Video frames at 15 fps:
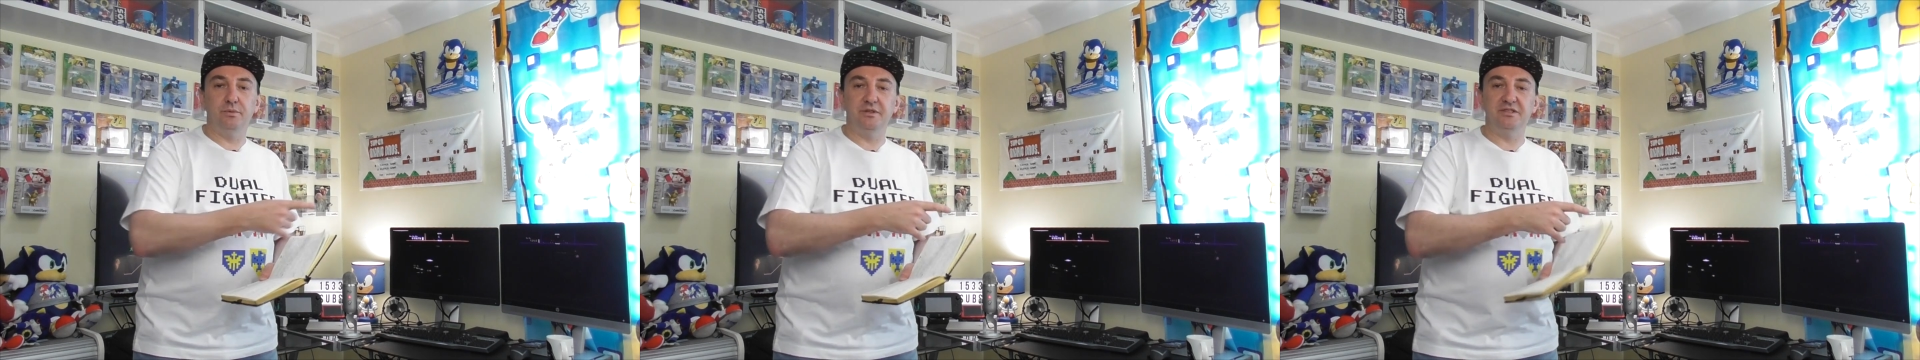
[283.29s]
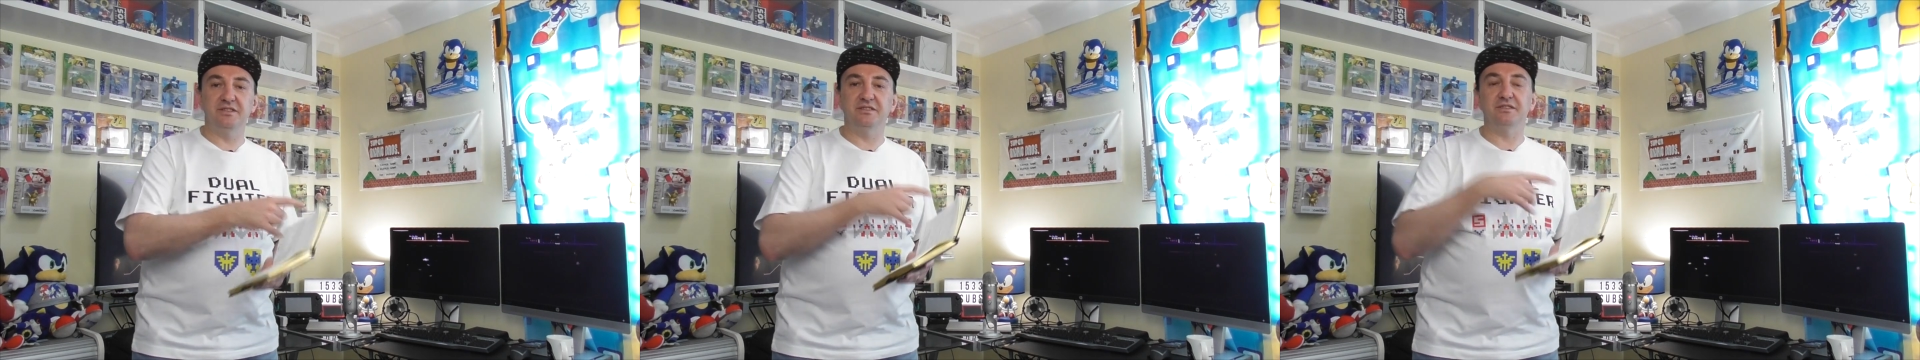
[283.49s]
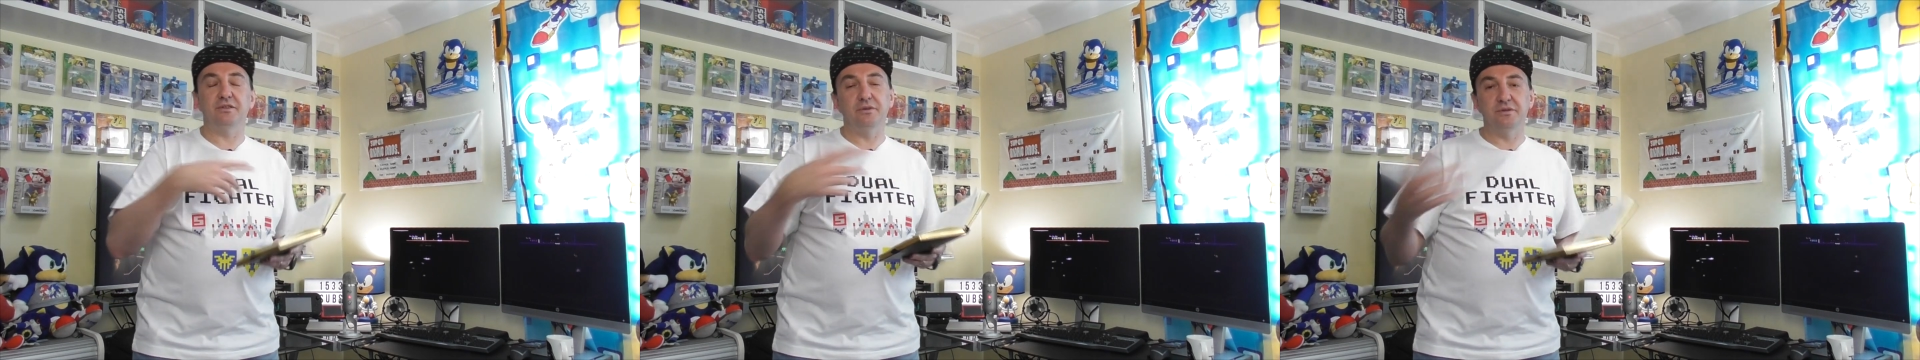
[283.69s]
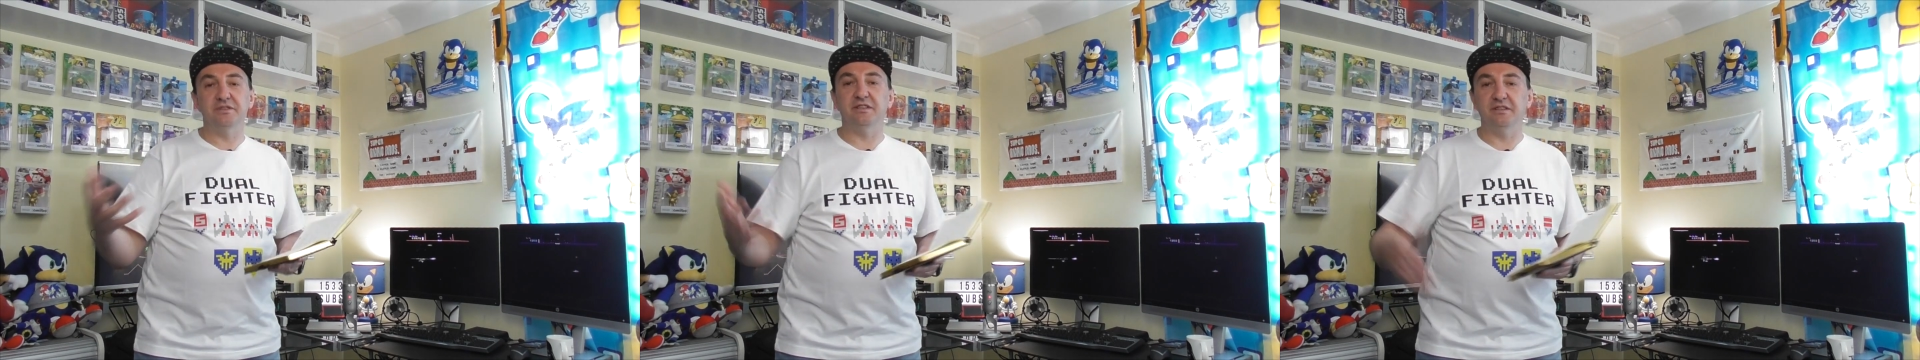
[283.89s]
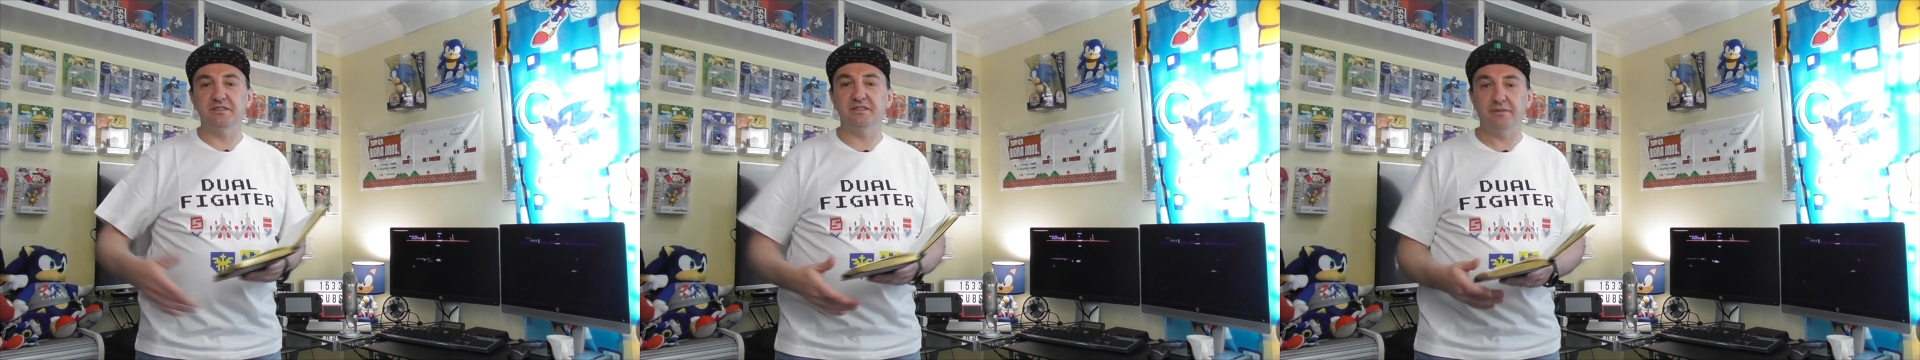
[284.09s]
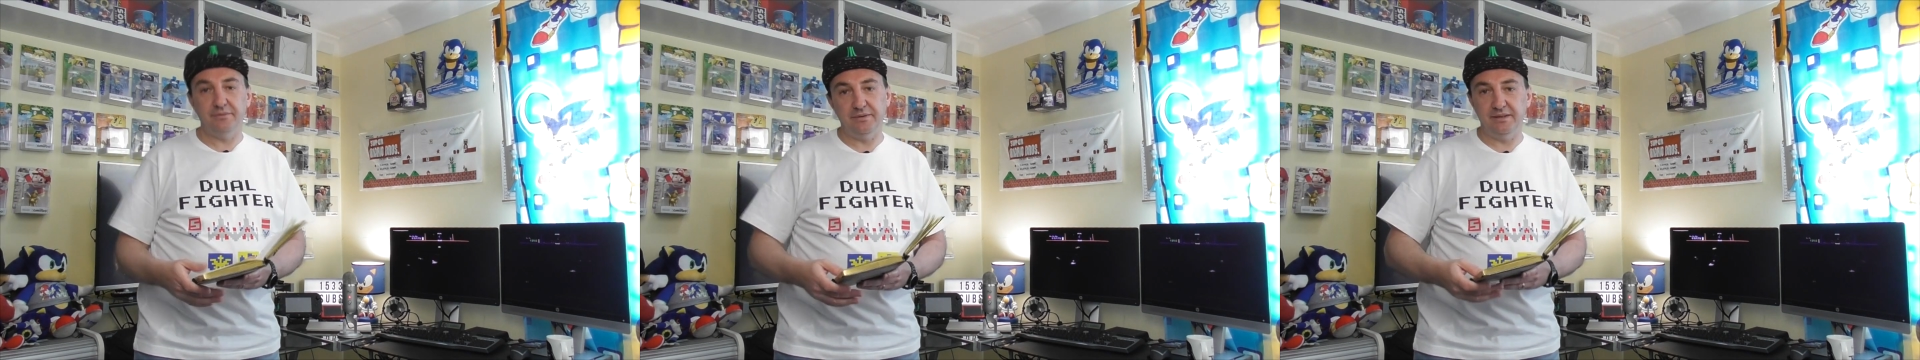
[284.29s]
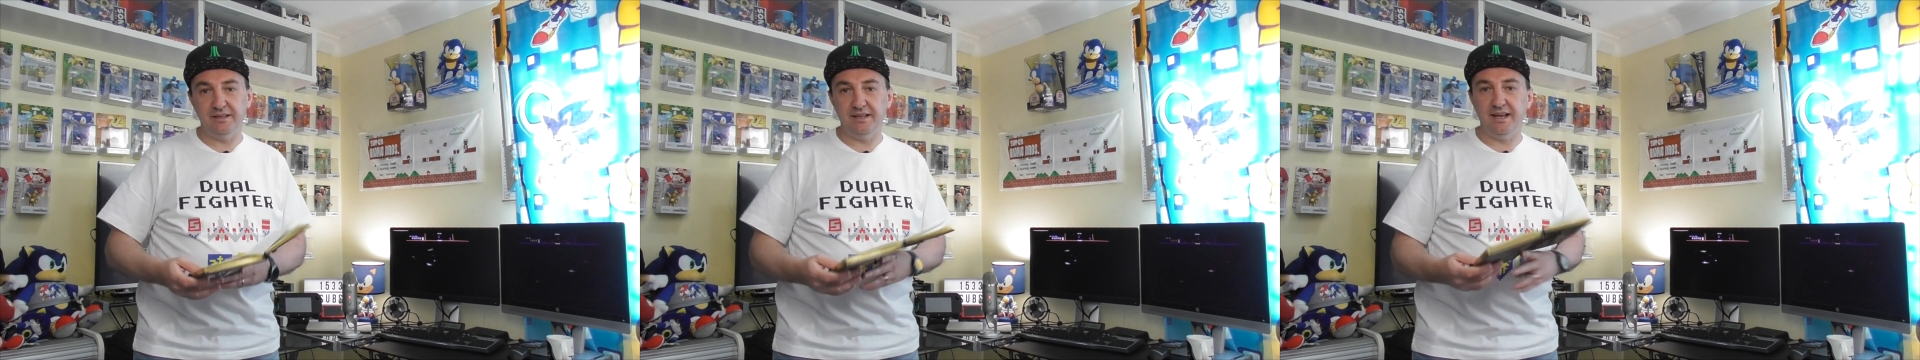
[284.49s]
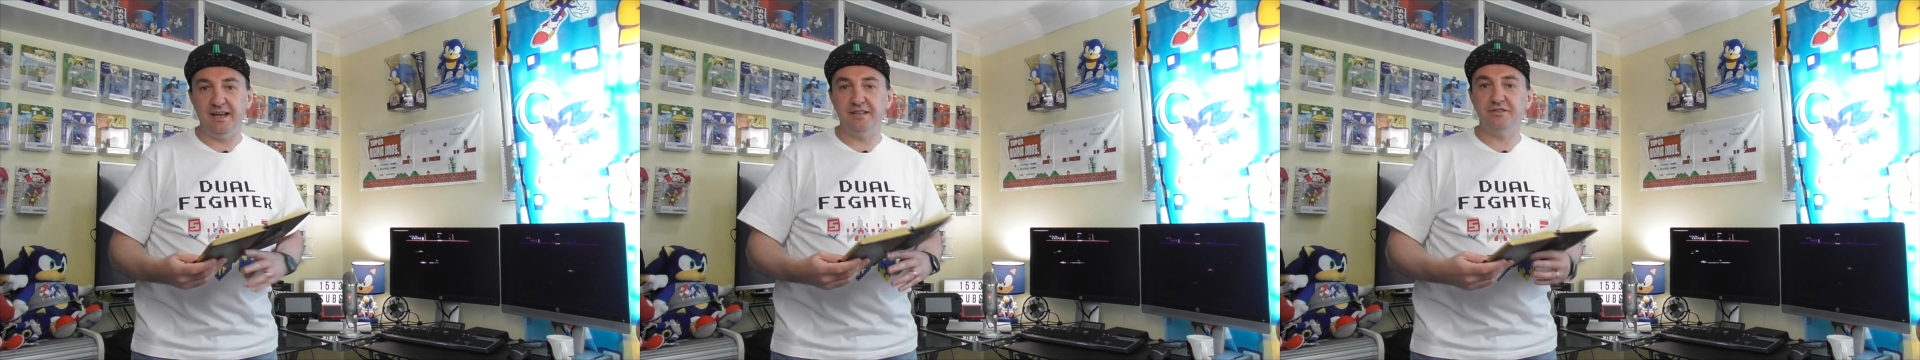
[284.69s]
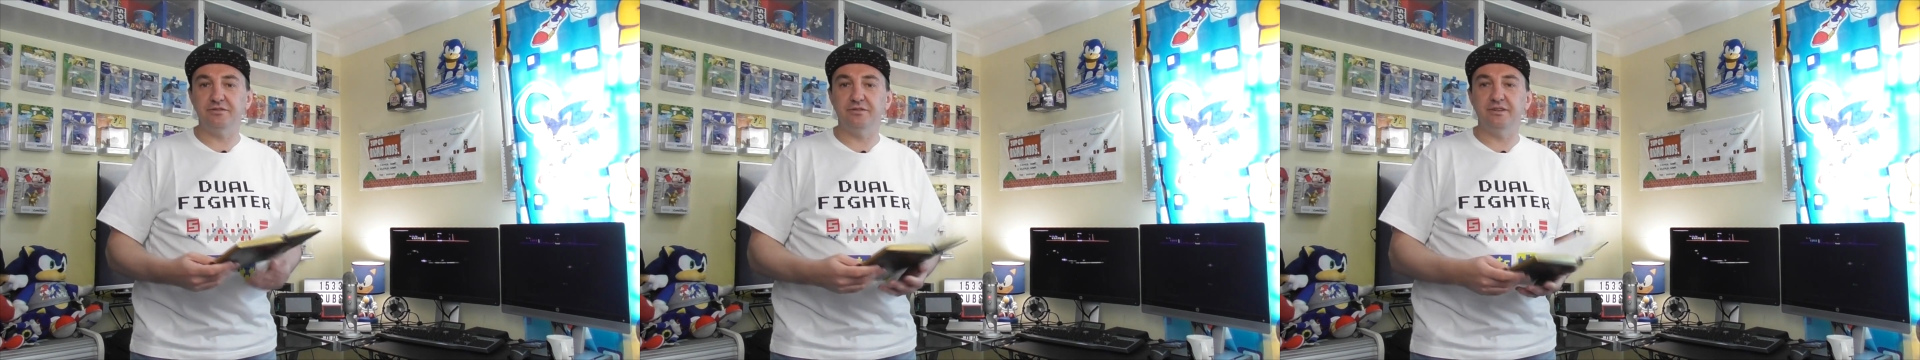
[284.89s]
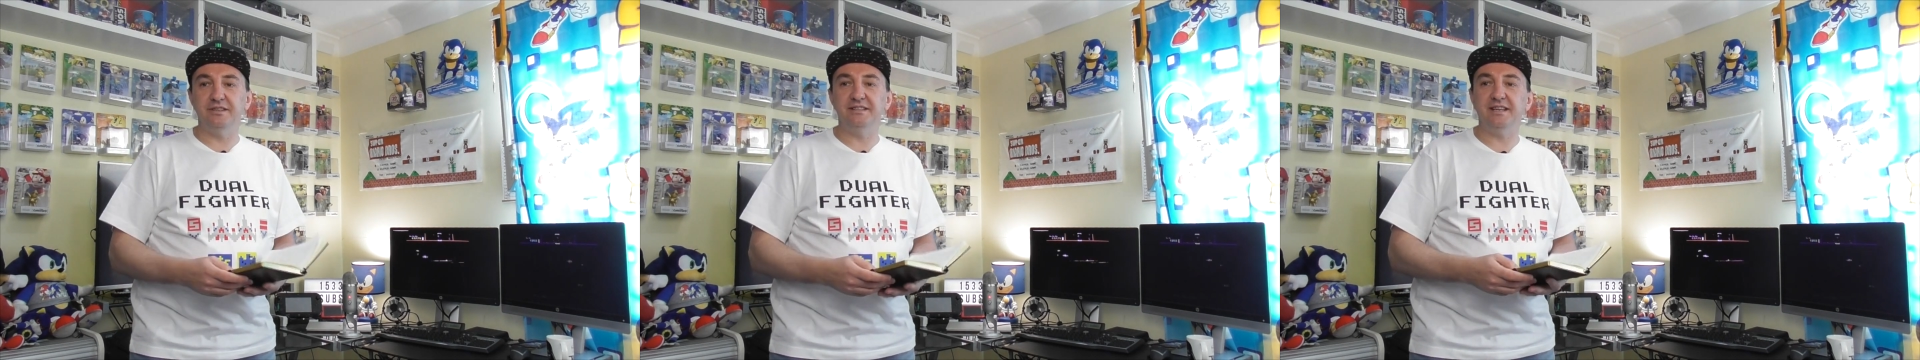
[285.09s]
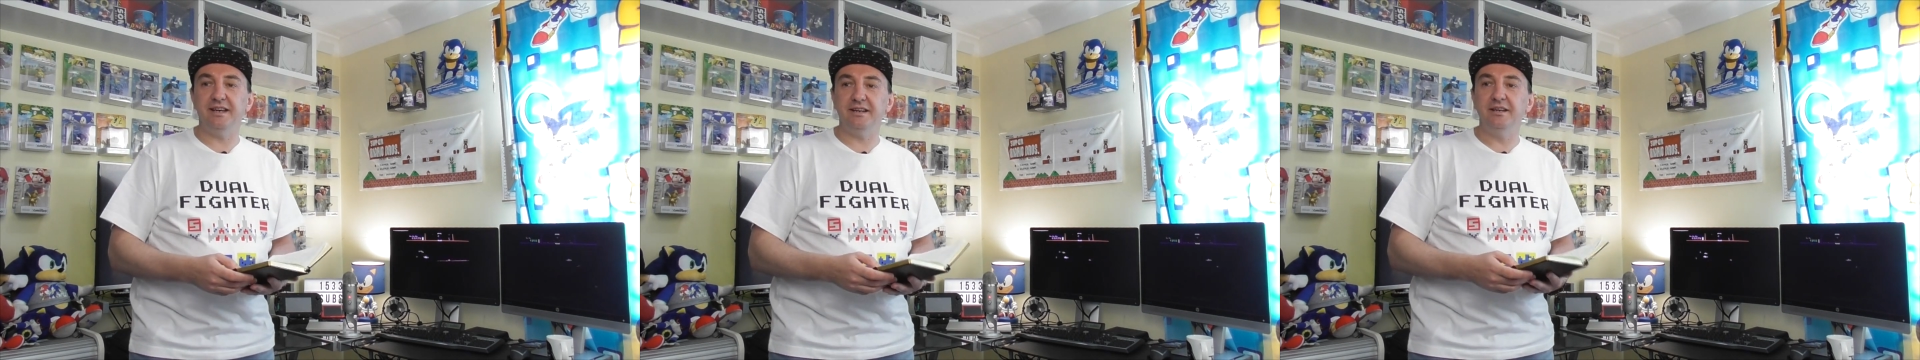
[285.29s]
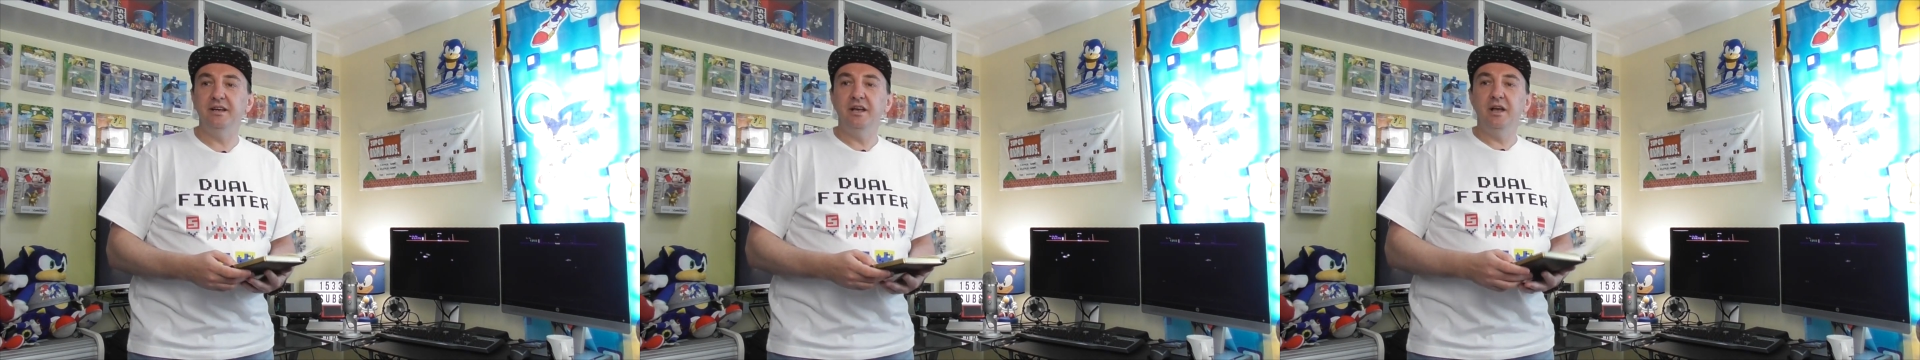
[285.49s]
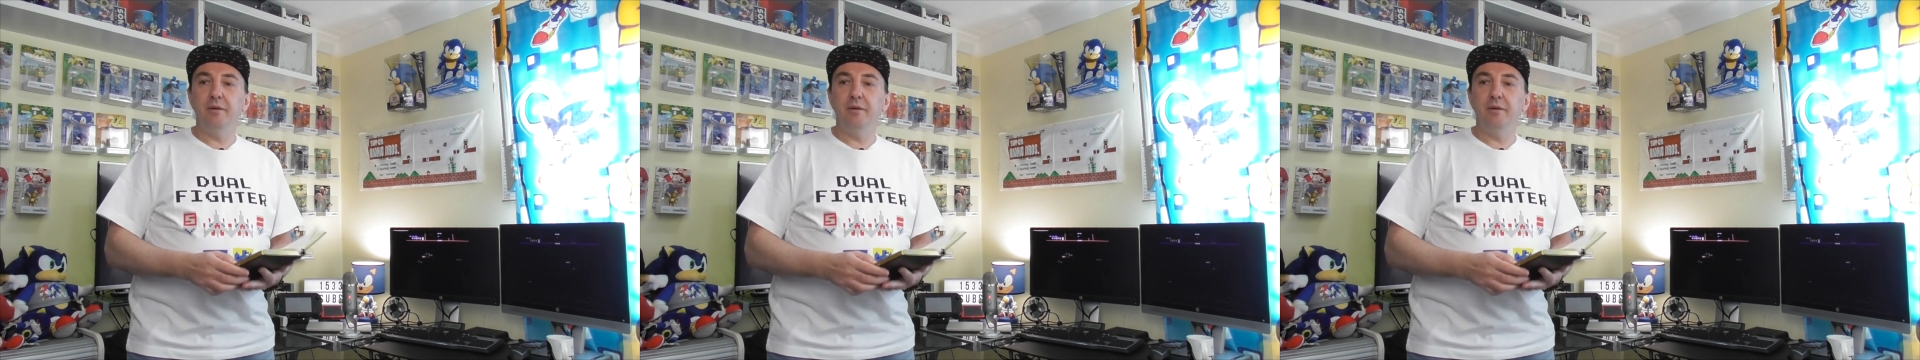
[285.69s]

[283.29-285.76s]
which is also something that Asteroids had.